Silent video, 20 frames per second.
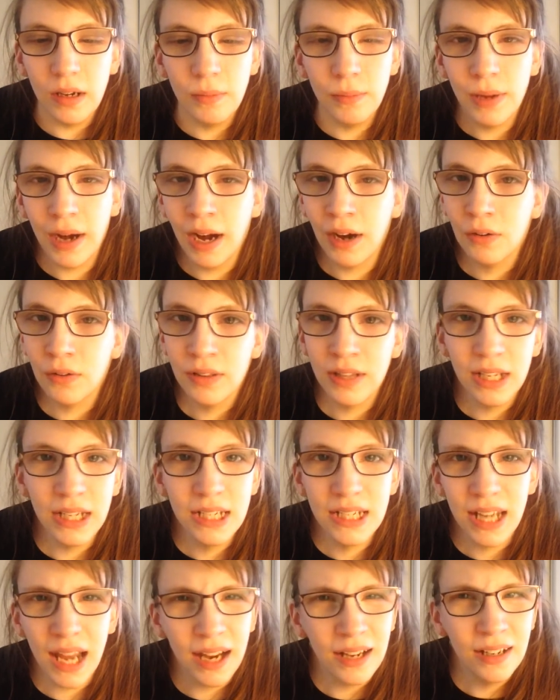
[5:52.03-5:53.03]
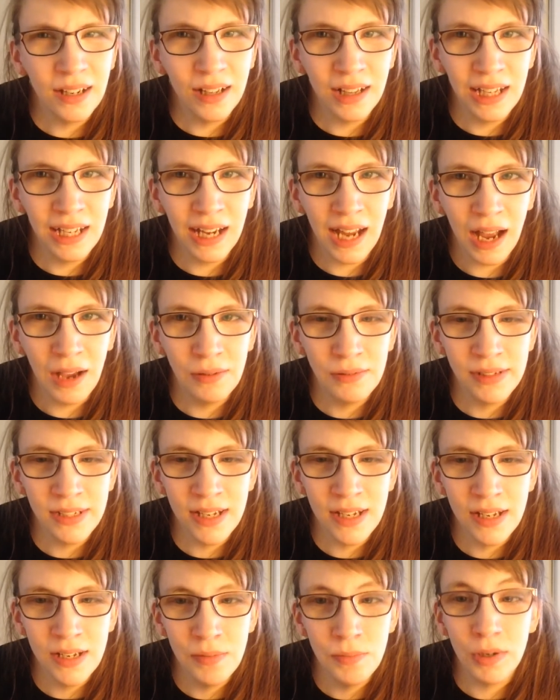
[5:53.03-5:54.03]
but I don't think it technically
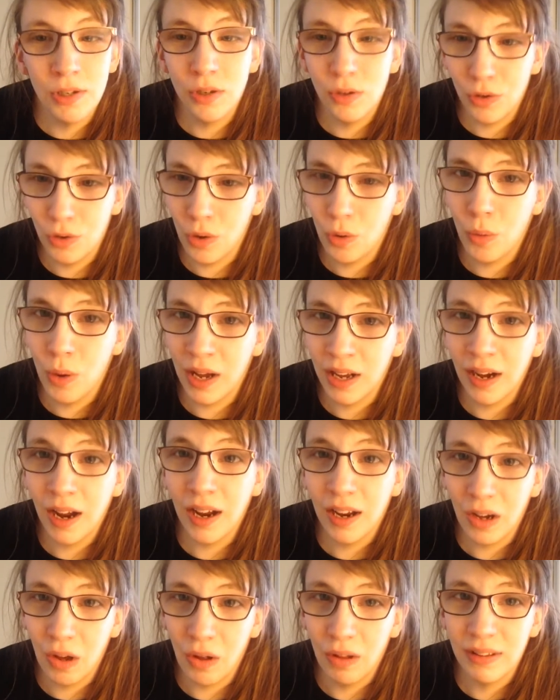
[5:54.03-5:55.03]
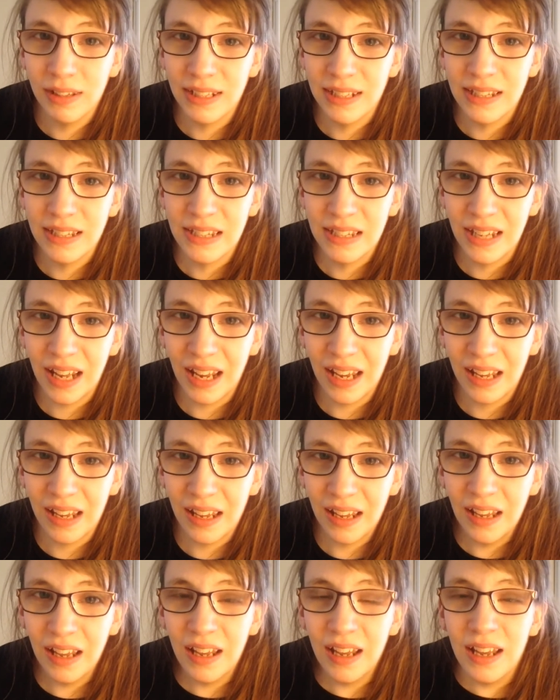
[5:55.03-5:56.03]
counted. But you know what, I called in sick,
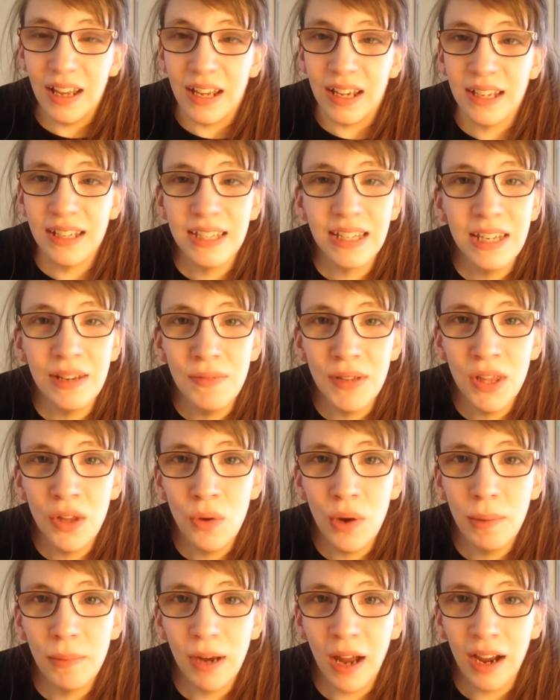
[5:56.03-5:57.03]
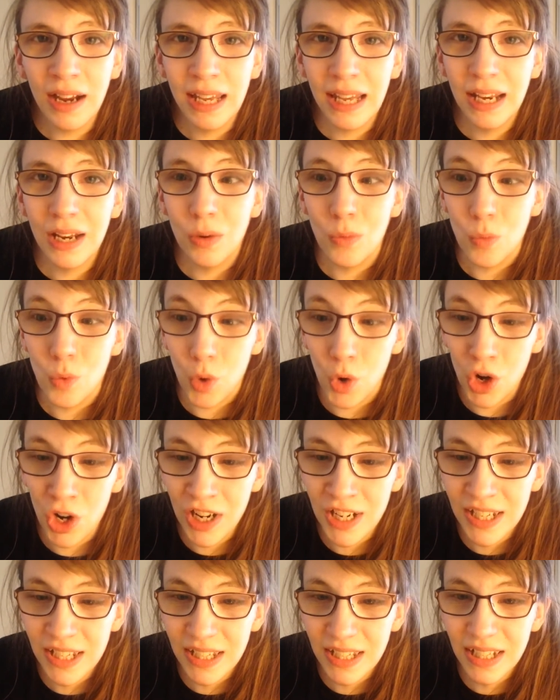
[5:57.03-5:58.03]
because even though I'm not getting
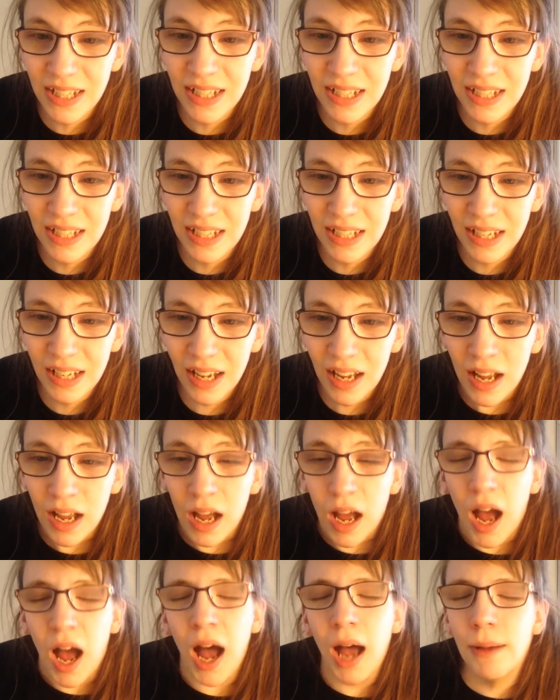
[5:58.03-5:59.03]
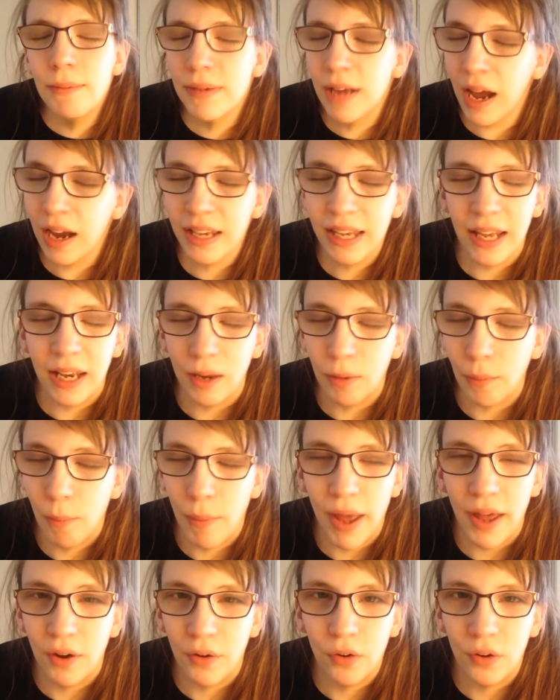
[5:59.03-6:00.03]
worse, I'm not getting
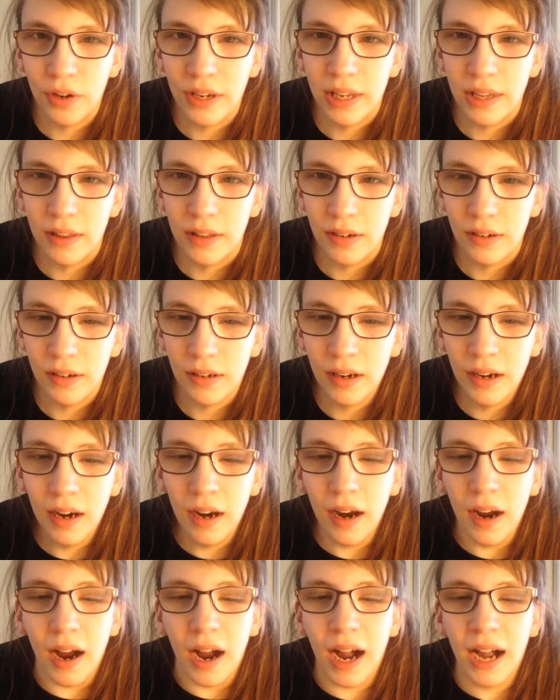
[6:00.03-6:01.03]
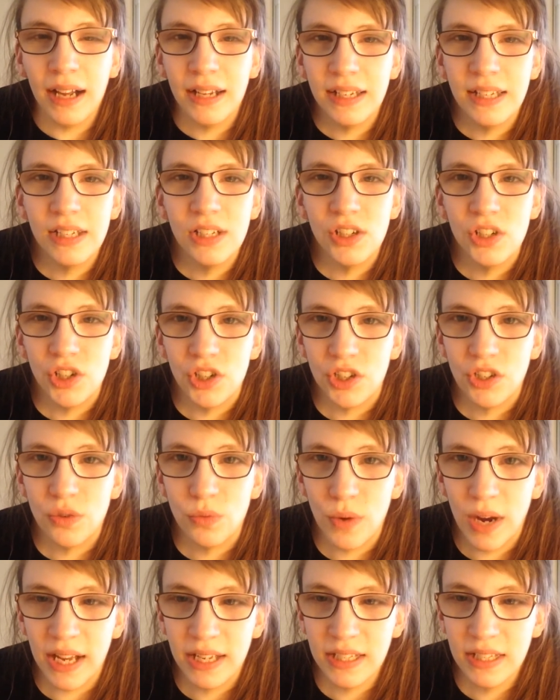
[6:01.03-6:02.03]
better either. I need to just
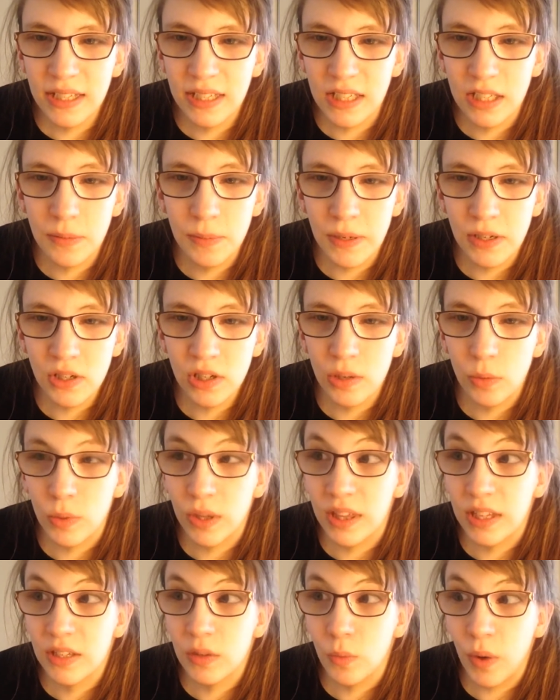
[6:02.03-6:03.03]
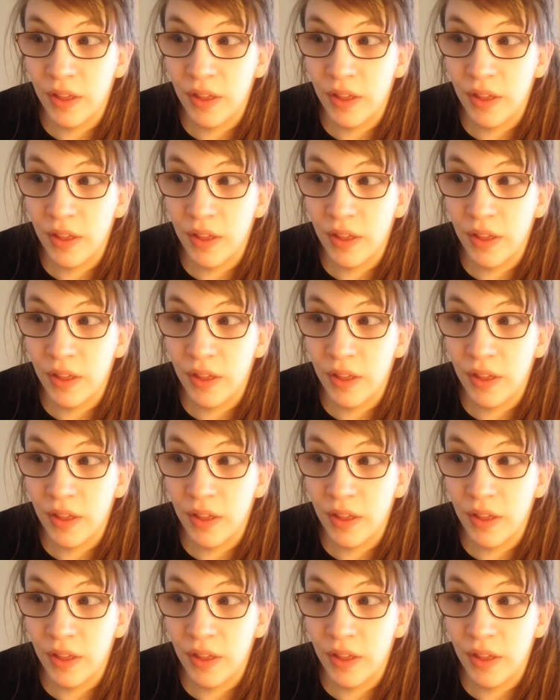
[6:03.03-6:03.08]
rest, especially with this